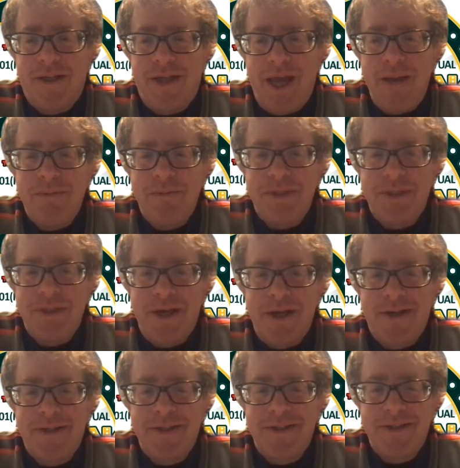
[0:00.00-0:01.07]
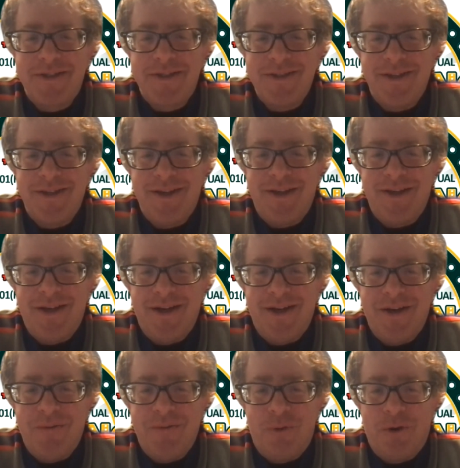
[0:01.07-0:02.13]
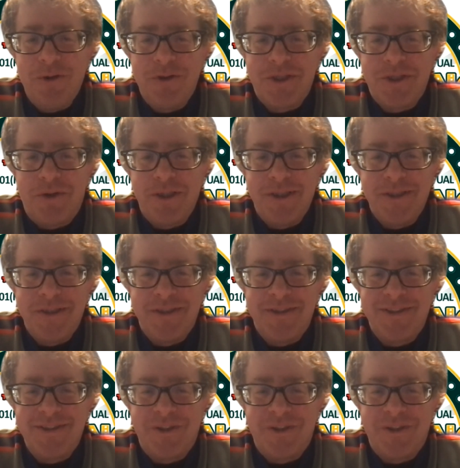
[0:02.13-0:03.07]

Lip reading: Game 6 World Series?